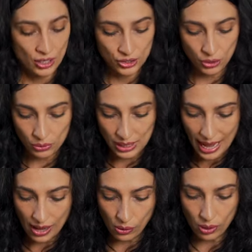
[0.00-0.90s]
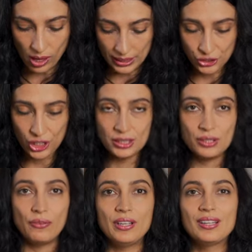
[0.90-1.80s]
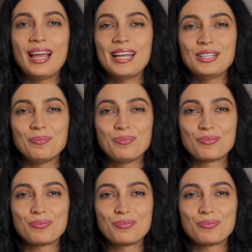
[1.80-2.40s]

So now I just feel like